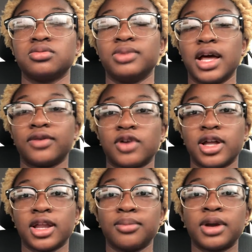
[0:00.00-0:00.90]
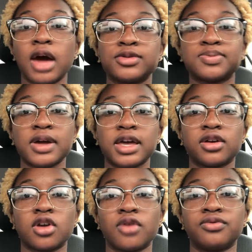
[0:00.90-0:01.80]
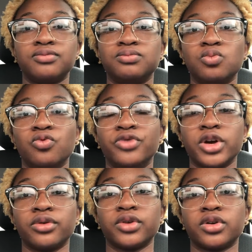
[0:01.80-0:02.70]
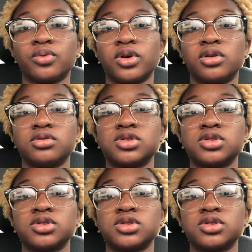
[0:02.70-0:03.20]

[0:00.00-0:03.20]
Black Friday, but I was paying it off very, very well.